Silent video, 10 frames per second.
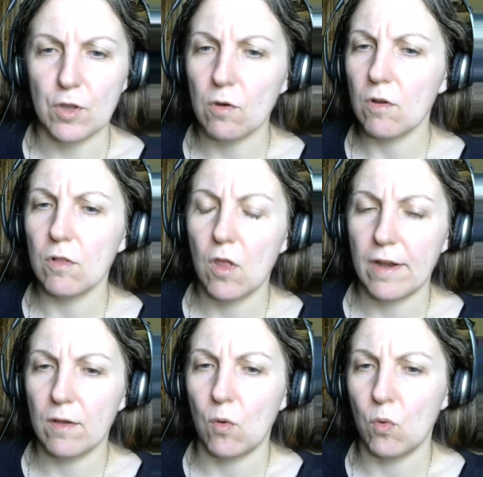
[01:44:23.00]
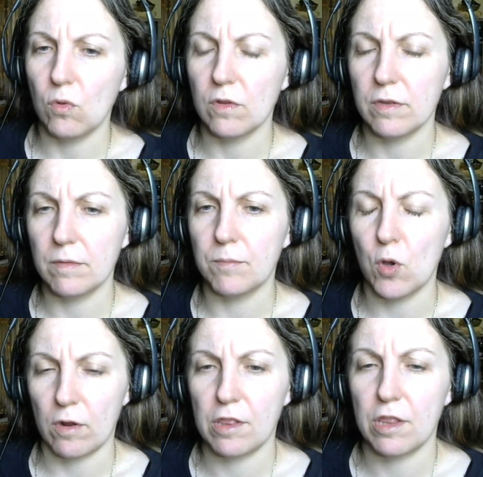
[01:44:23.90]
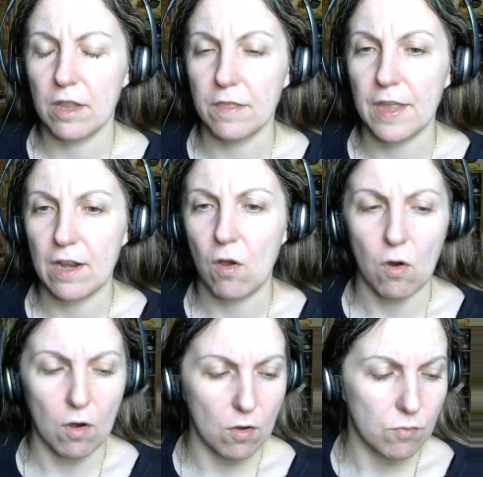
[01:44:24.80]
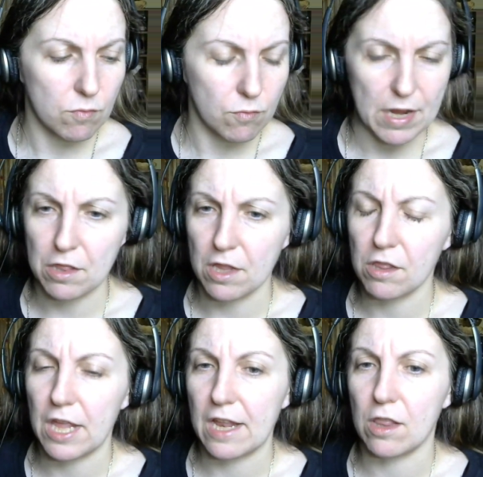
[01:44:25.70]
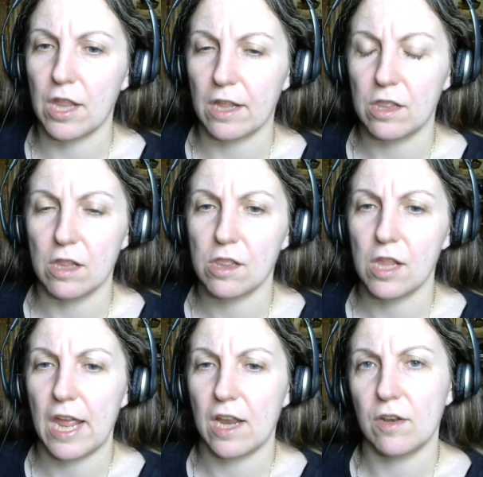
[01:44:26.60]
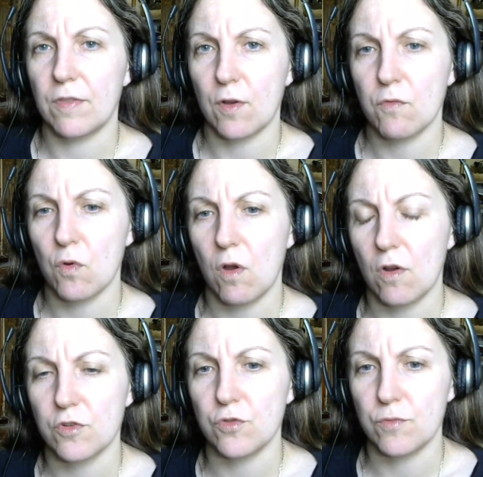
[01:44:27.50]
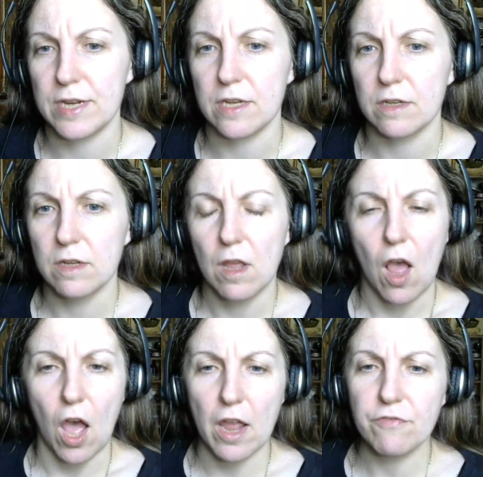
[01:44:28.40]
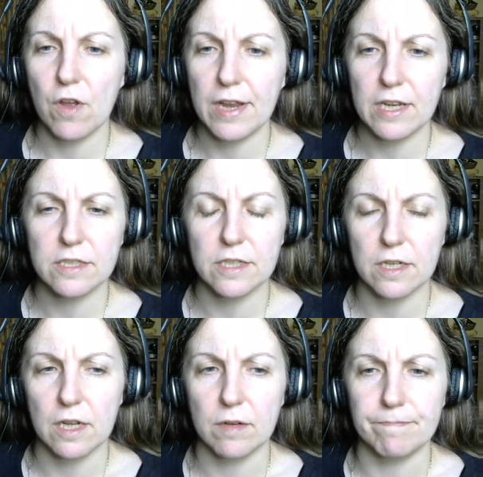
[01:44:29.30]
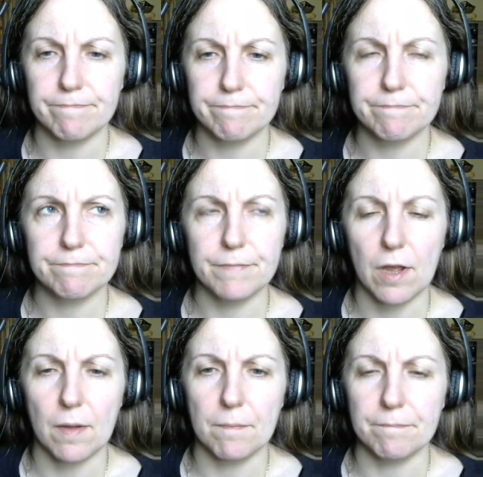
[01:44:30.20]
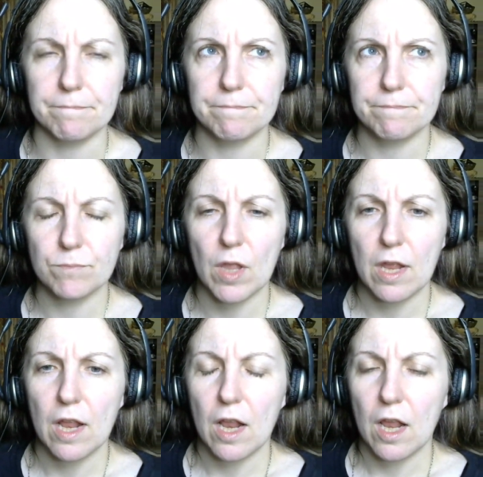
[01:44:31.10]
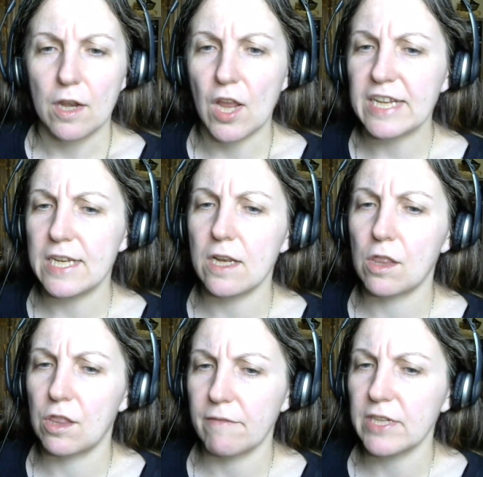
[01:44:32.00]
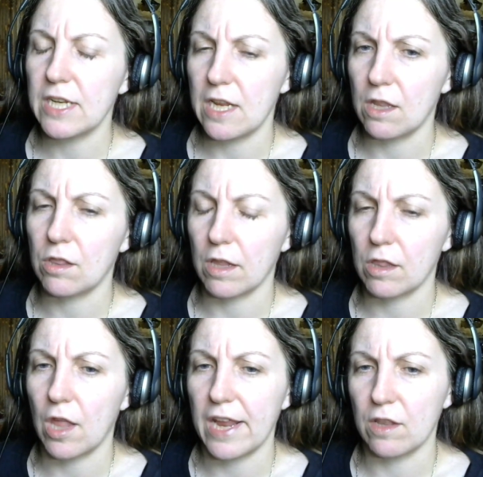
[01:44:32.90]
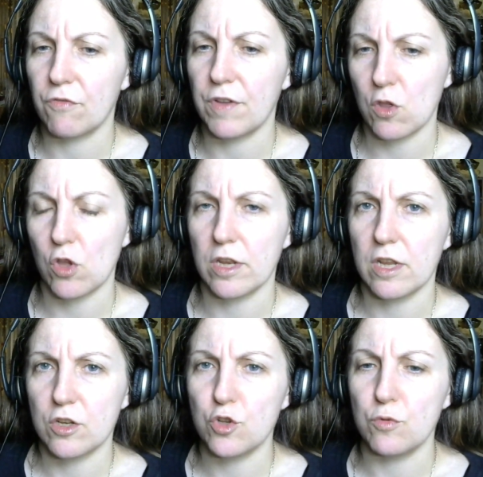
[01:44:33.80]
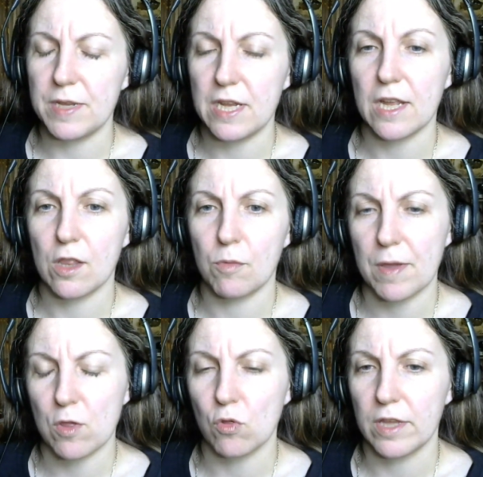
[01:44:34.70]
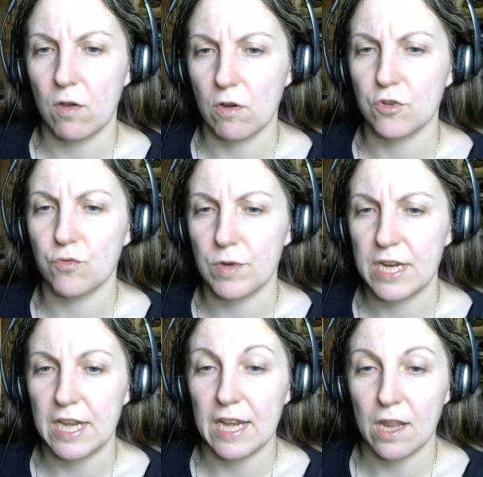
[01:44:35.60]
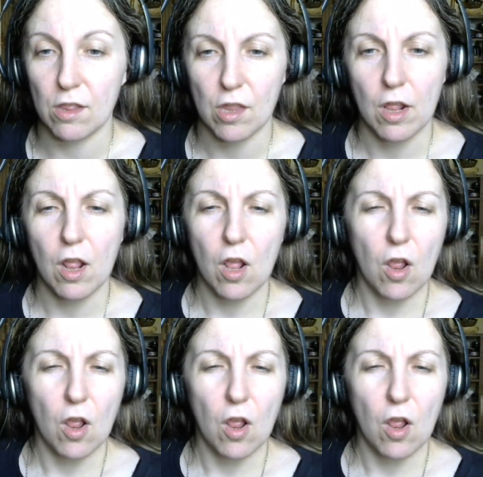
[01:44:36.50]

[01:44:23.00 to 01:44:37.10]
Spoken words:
there are a lot of old books that are racist and sexist and therefore hard to read. I find um, 1970s science fiction to be especially hard to read. It is